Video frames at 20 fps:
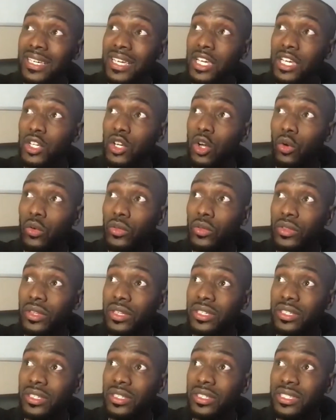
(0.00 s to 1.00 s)

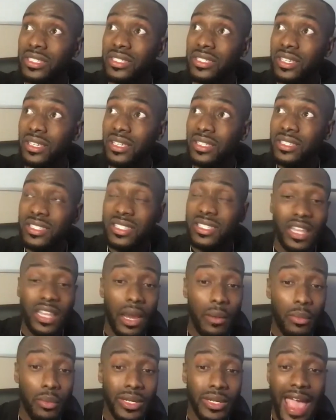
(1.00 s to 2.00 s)
these
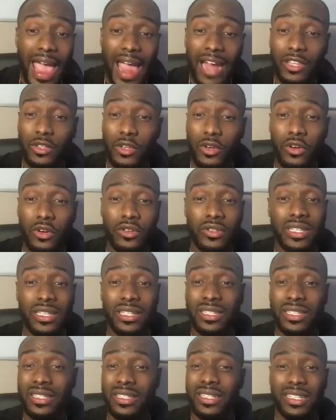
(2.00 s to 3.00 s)
celebrity actors
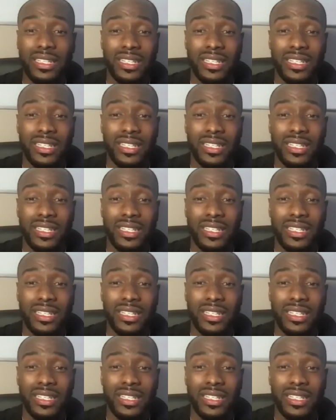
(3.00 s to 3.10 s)
and,